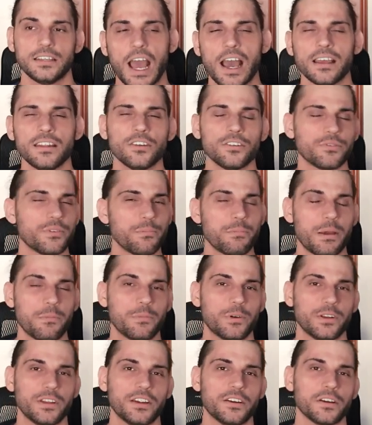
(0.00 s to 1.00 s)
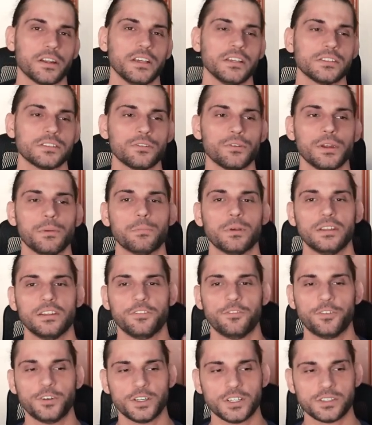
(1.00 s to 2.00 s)
I don't remember their history, but
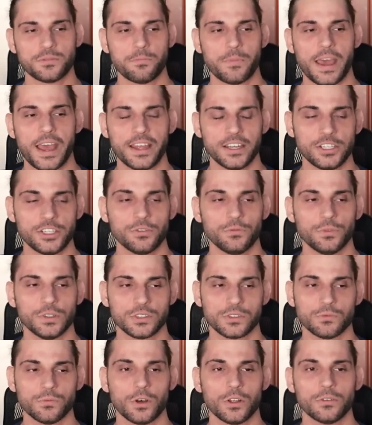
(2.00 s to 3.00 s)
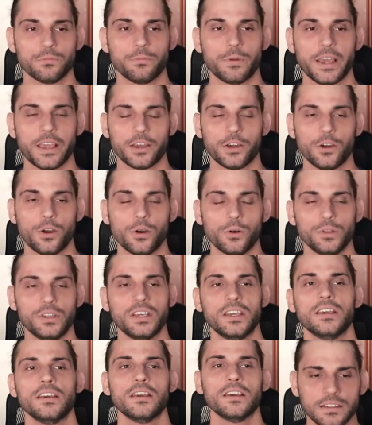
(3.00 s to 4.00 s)
the first match was won by
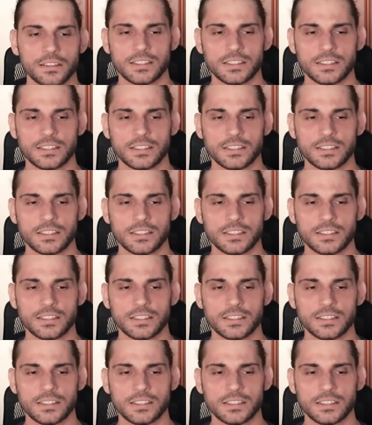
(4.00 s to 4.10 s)
Cody.